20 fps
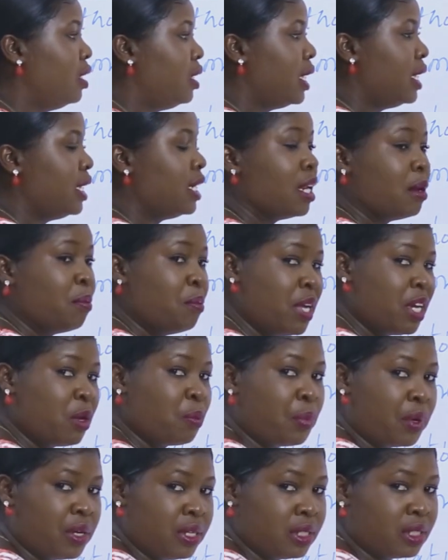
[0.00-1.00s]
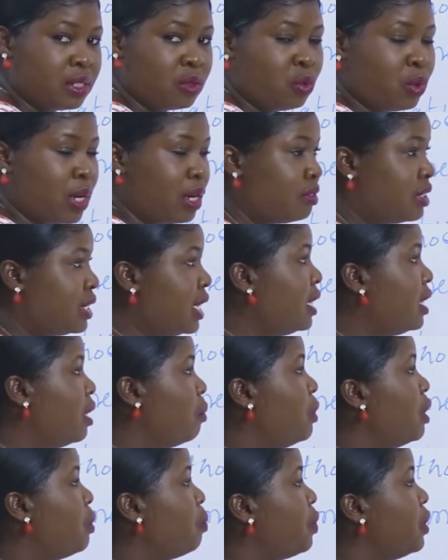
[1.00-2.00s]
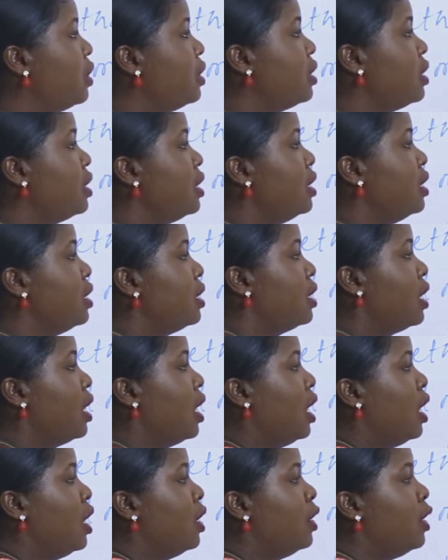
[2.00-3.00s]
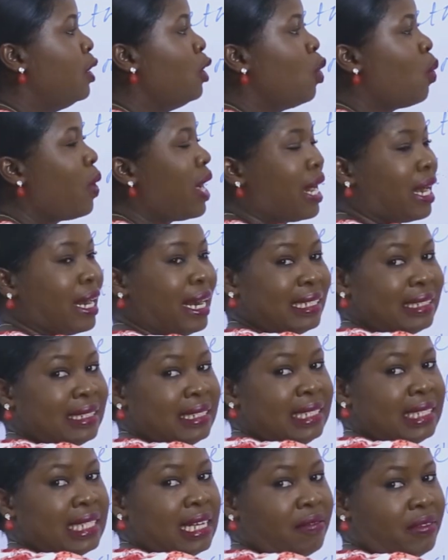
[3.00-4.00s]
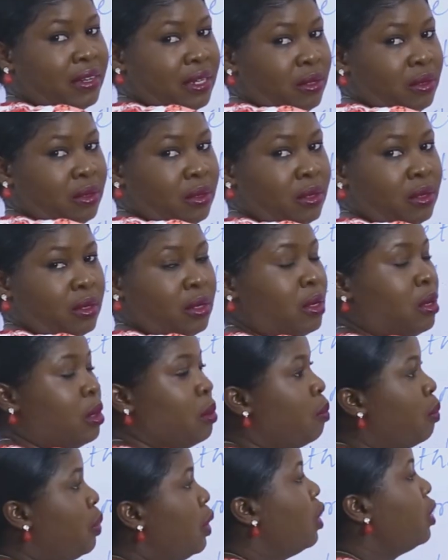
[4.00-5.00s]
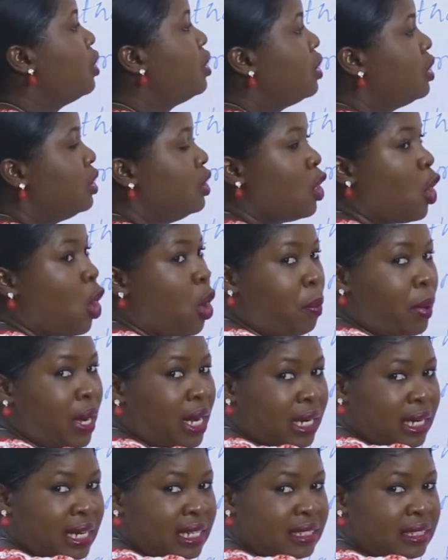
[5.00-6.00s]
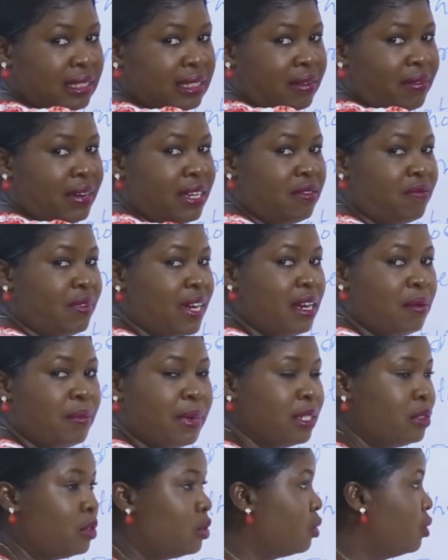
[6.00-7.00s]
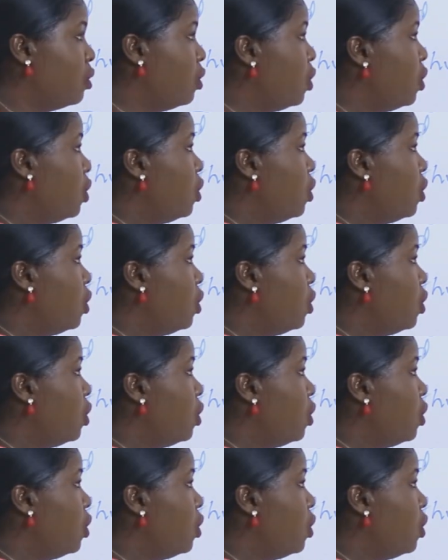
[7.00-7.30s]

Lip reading: Then the midpoint, we have said the midpoint is the lower class interval plus the upper class interval divided by 2.